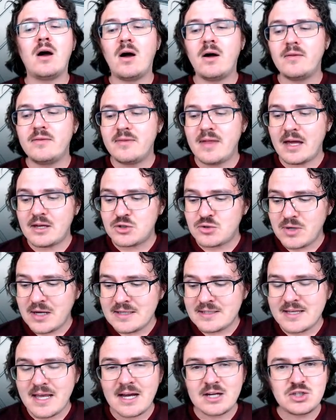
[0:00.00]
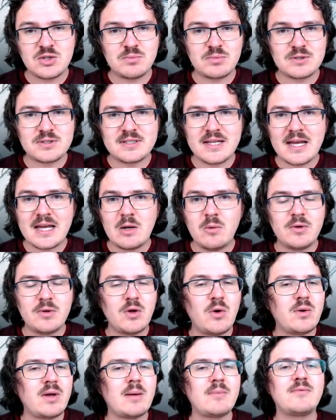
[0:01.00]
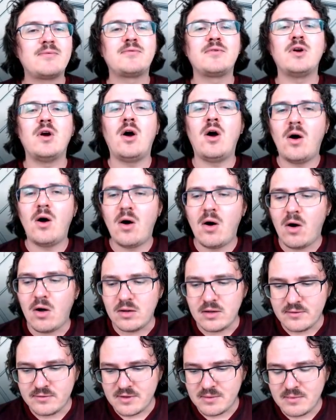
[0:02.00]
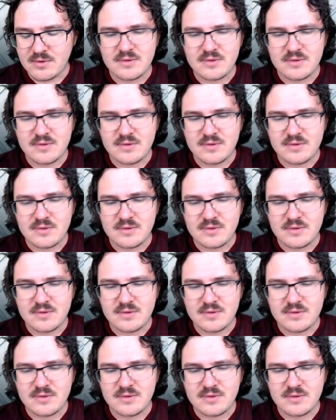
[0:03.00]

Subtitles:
That transaction per second will be going up for all of them.